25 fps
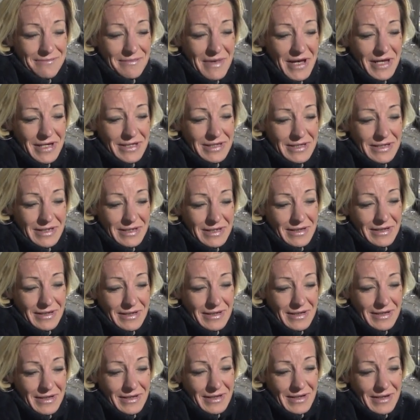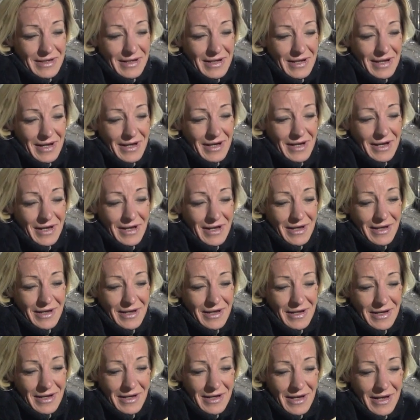She wants you to believe it. That's still a nice
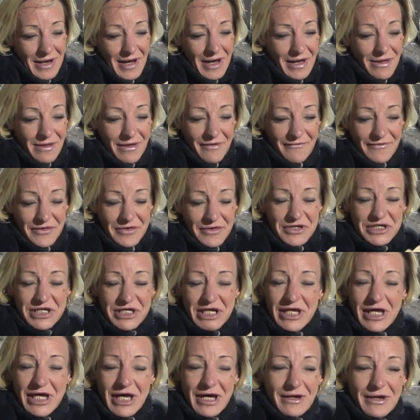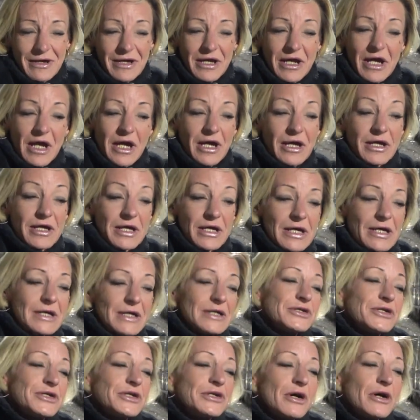gesture. I love you, Sheila. It
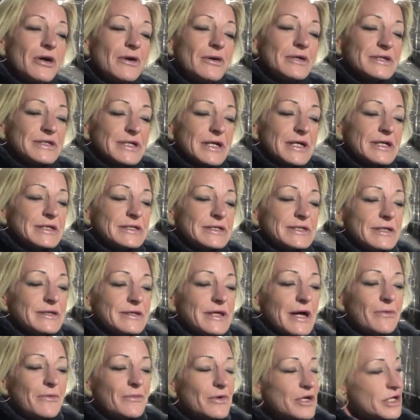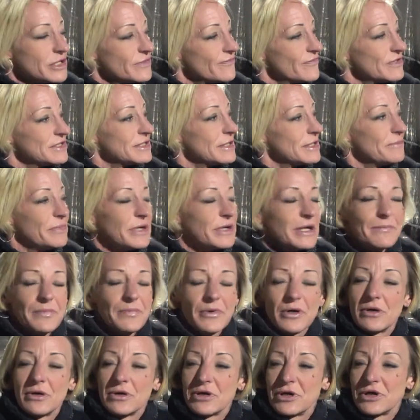is, you know, it's like that works for some
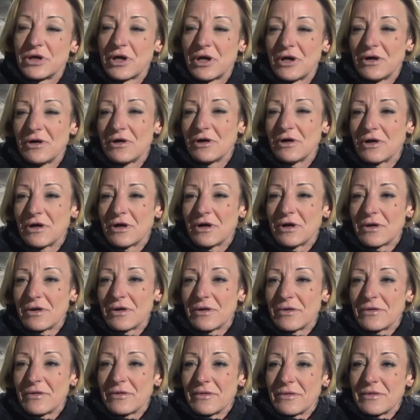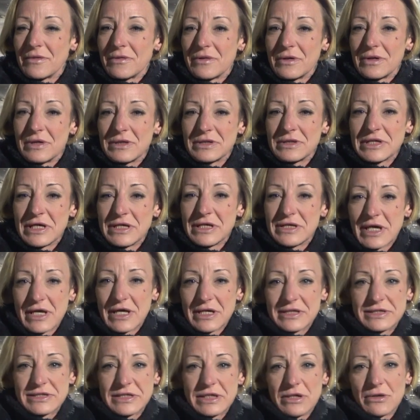people, you know. It's like
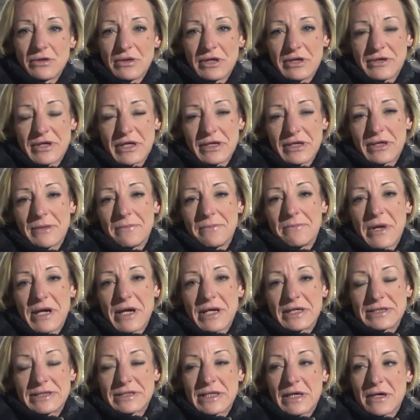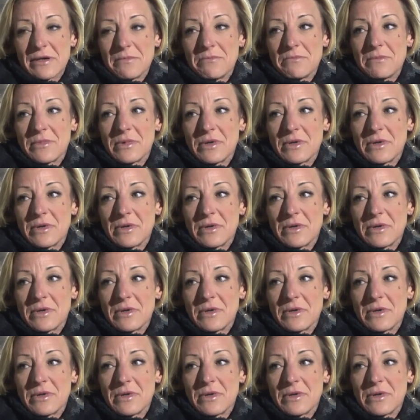that's the only thing that makes them,